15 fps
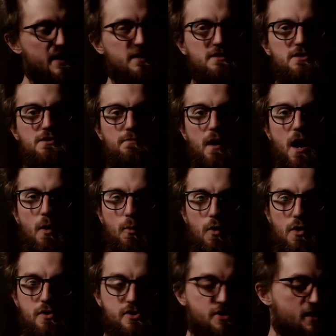
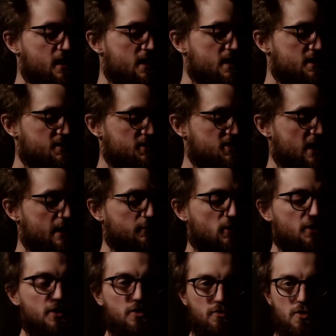smartwatch. It's the same
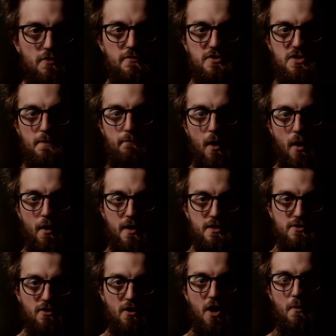kind of groove as the Pine
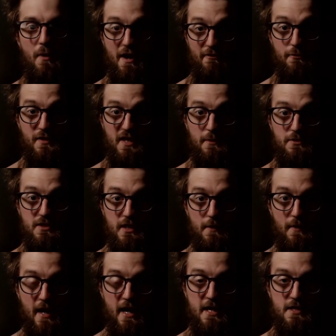Time. I haven't been able to get my
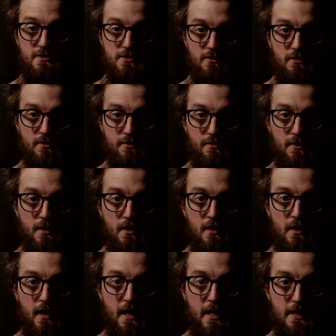hands on
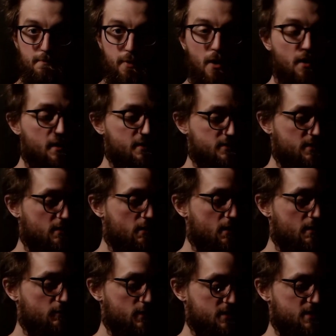a Pine
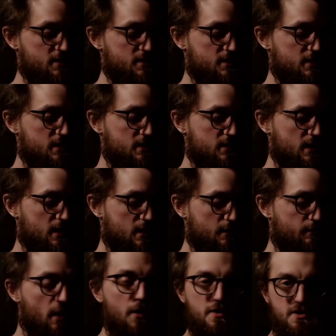Time, which is the
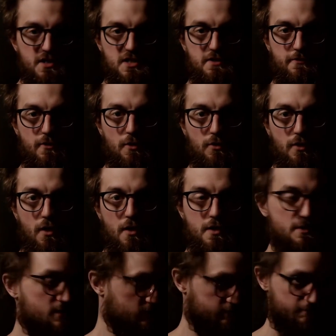Pine64 guys, the